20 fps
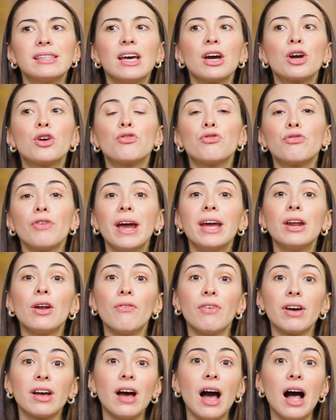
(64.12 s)
the grade
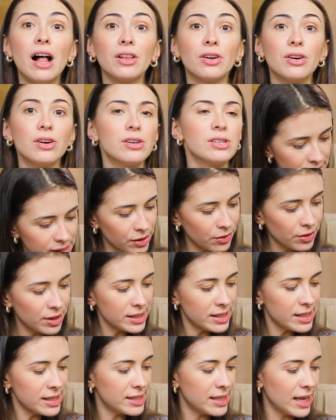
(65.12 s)
of a color. So
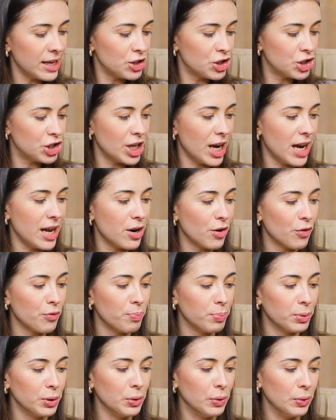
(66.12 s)
this is a shade
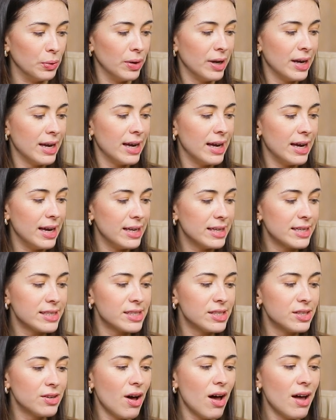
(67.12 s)
of blue. It
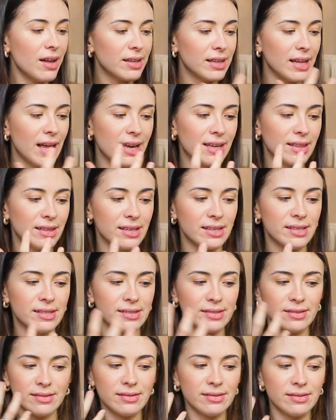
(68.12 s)
is not like
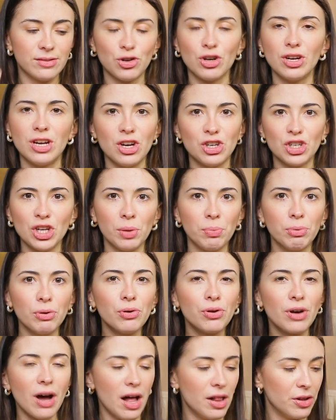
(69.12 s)
this traditional
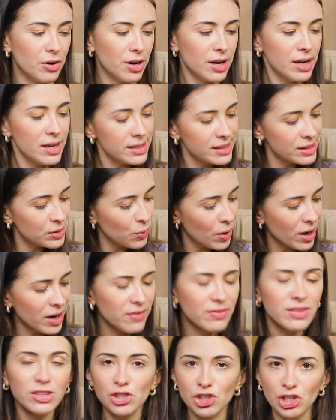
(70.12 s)
blue color. It's one
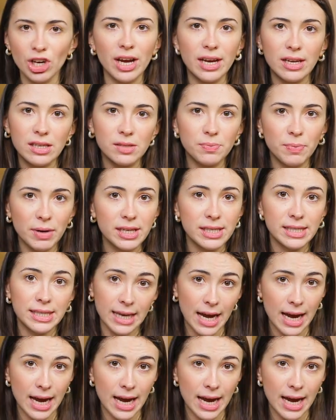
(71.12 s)
of the shades, but it's